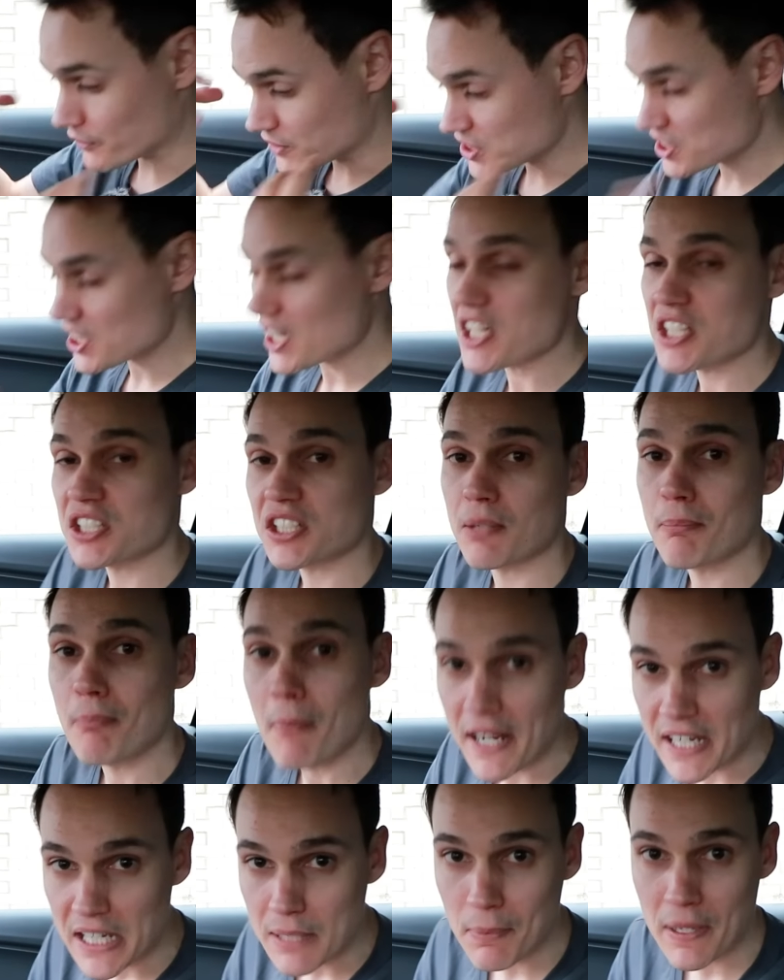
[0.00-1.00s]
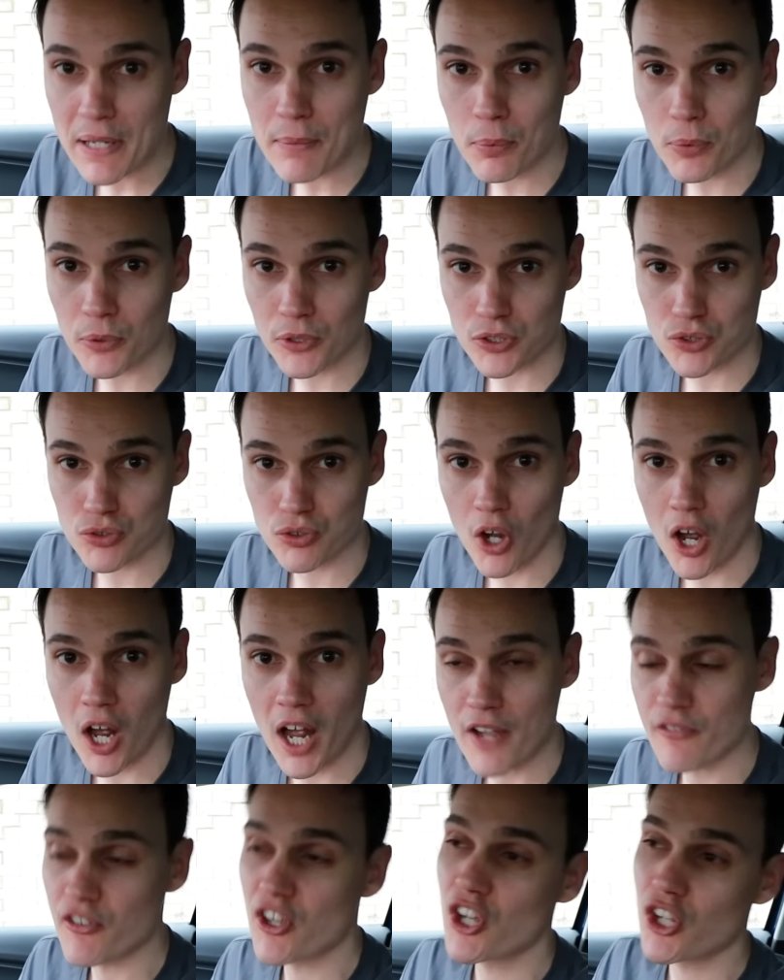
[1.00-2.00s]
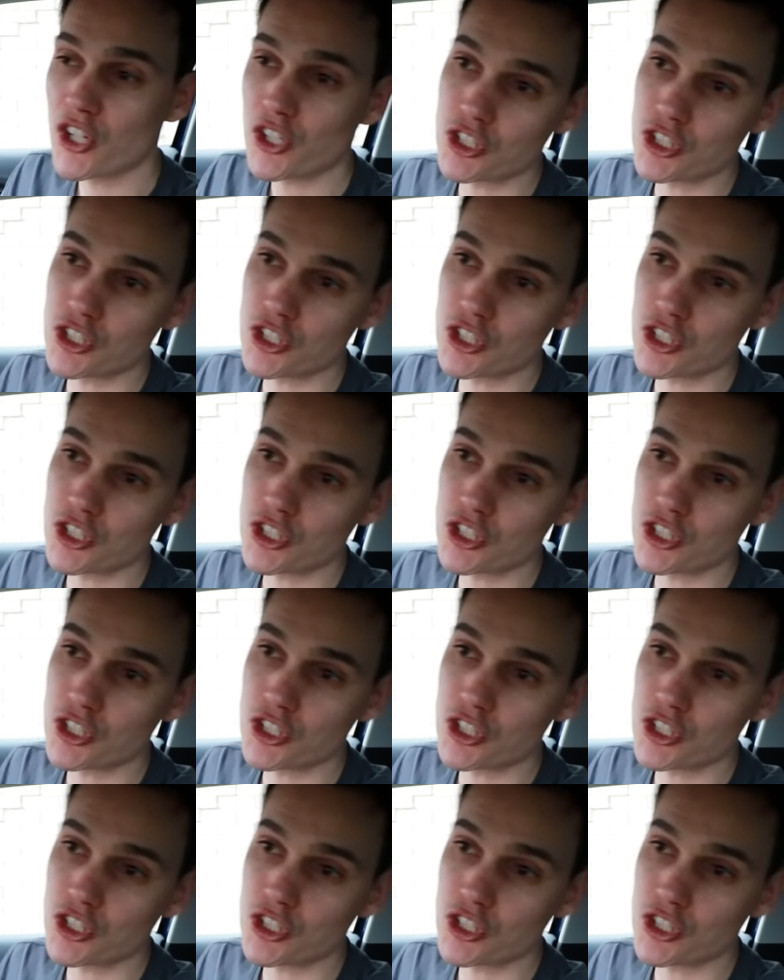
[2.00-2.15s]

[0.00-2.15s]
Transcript: of teaching many people to drive,